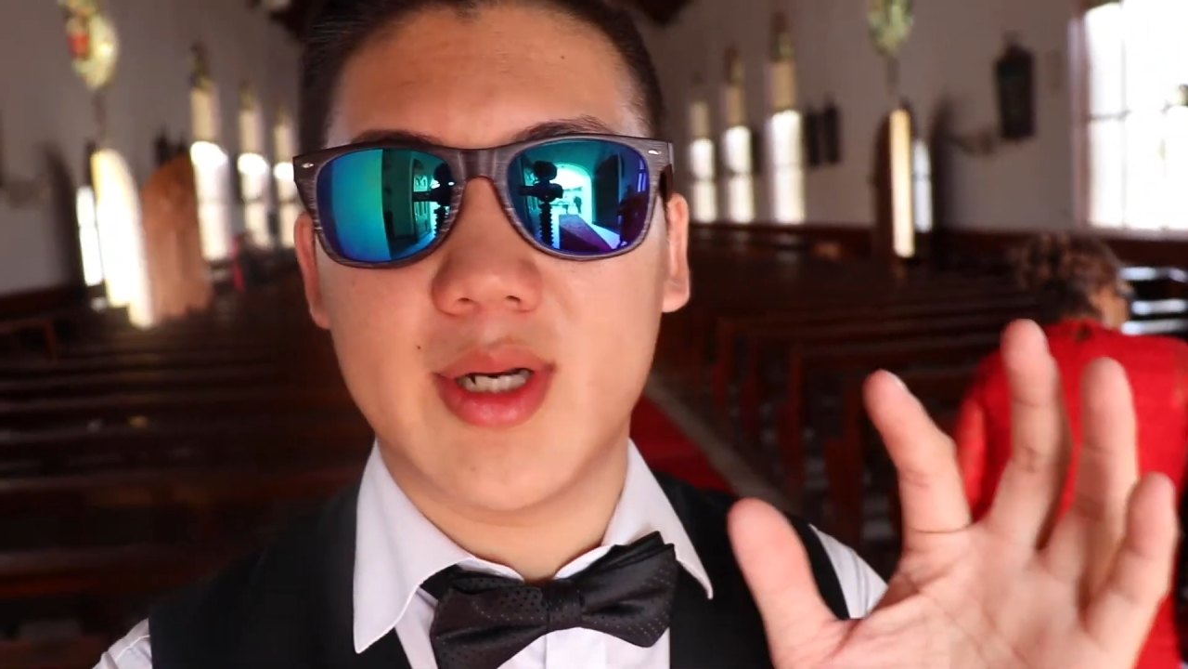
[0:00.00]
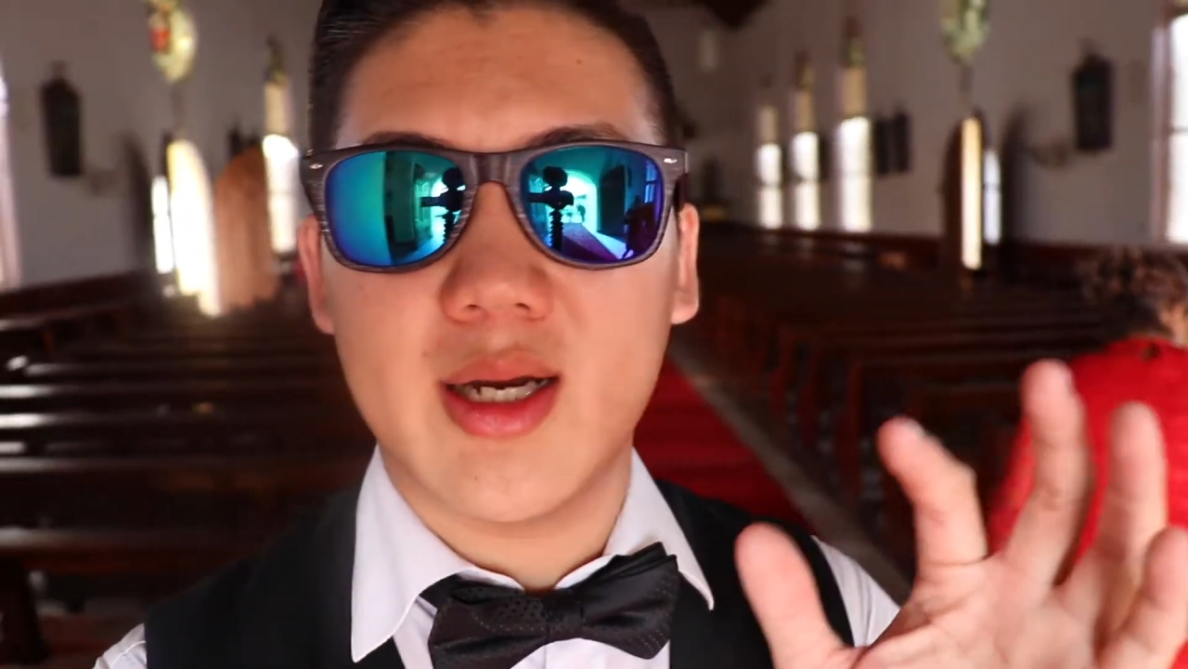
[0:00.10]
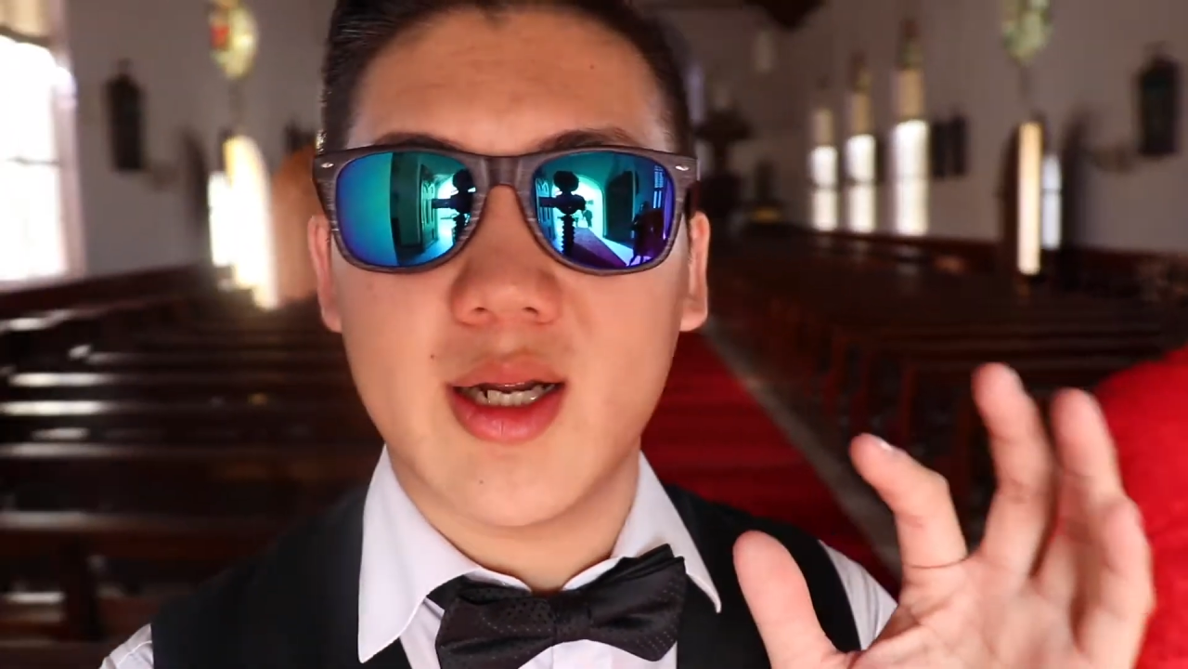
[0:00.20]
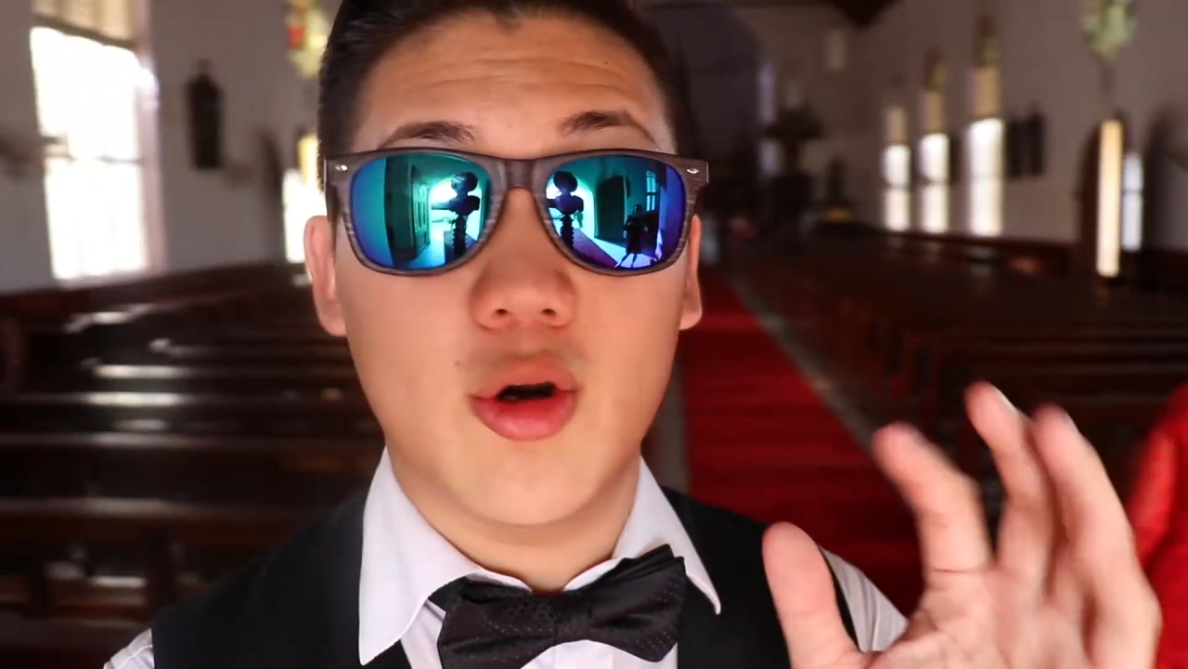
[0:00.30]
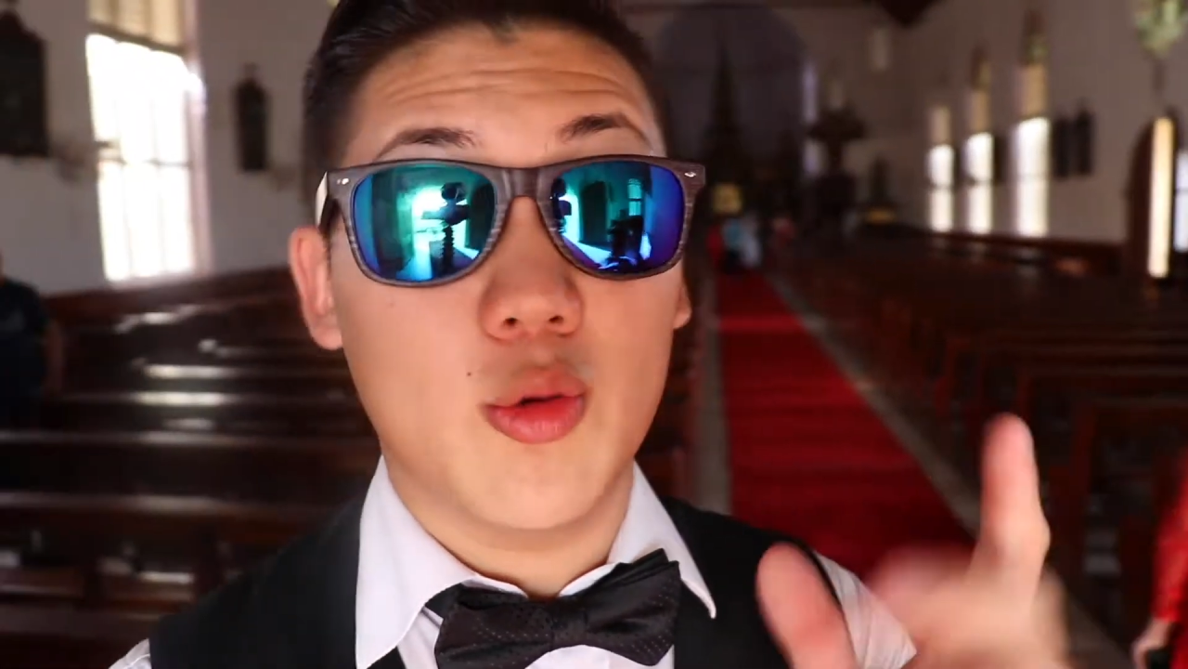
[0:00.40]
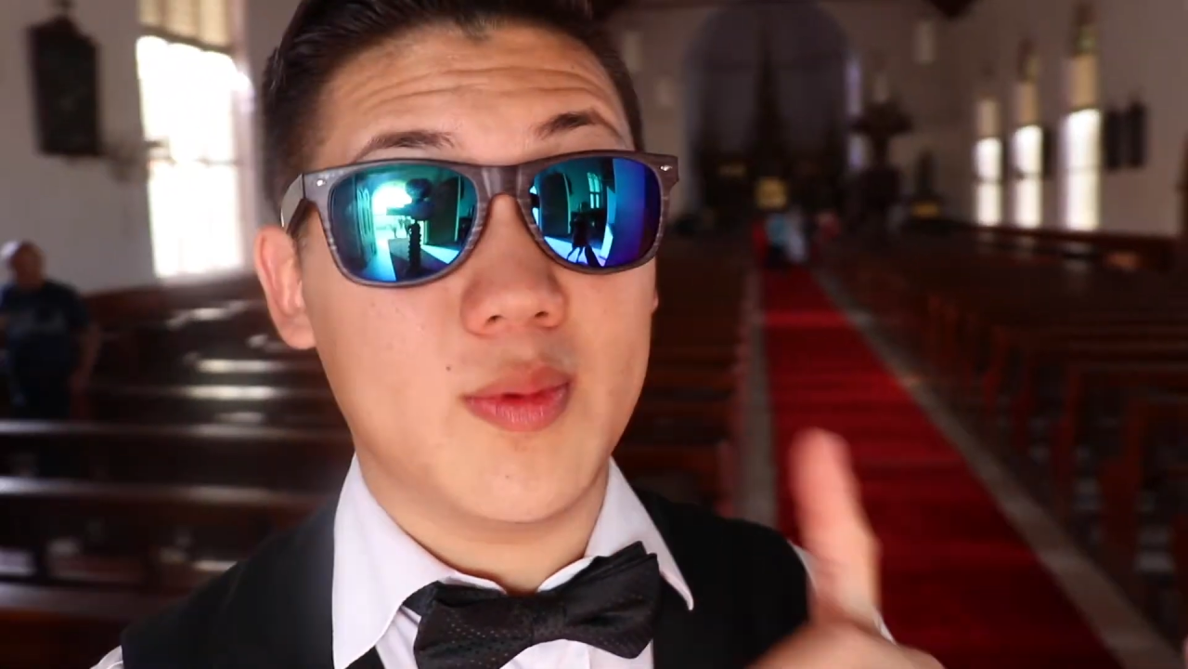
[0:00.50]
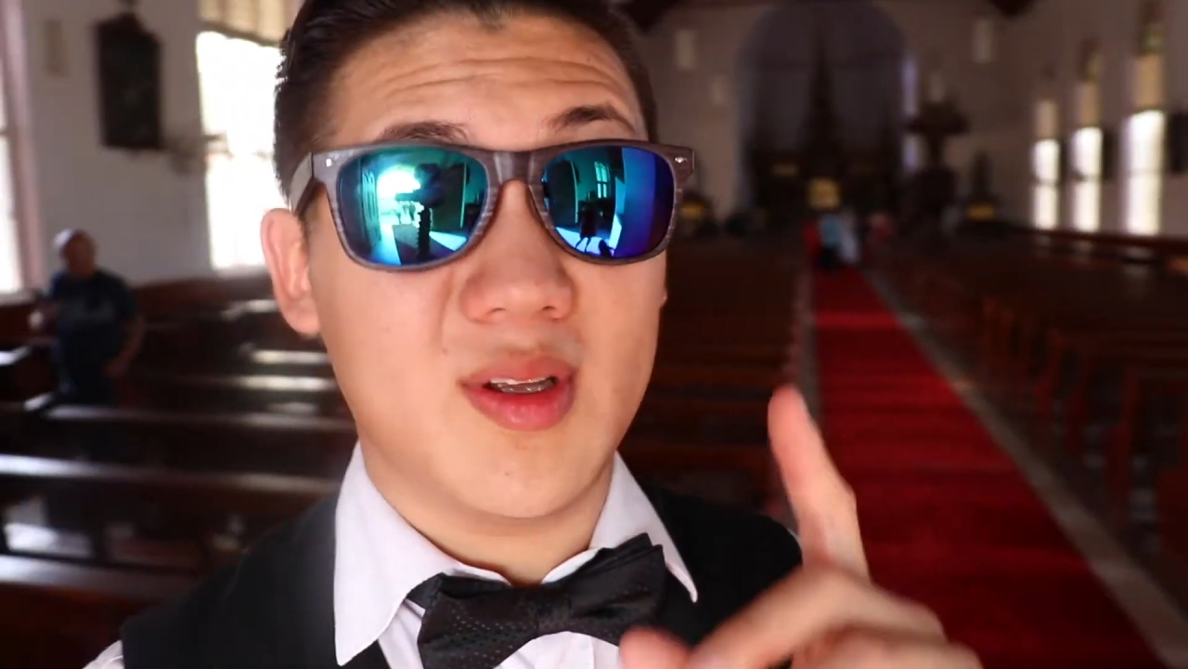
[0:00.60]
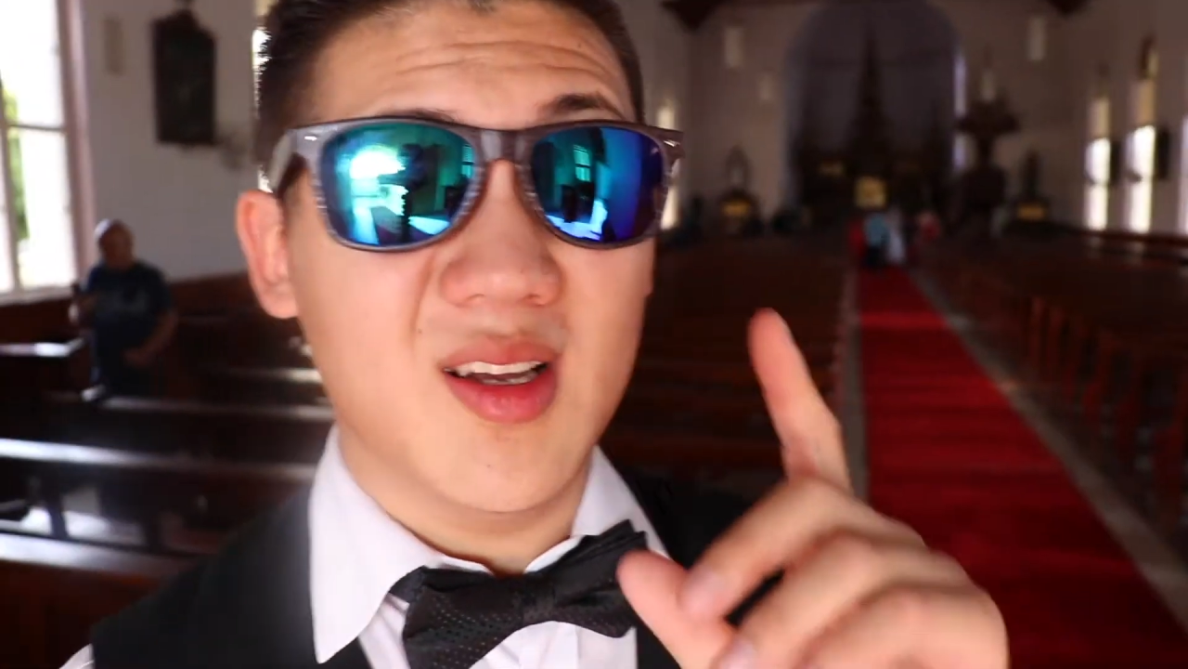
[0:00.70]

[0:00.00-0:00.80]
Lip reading: it out. I hope.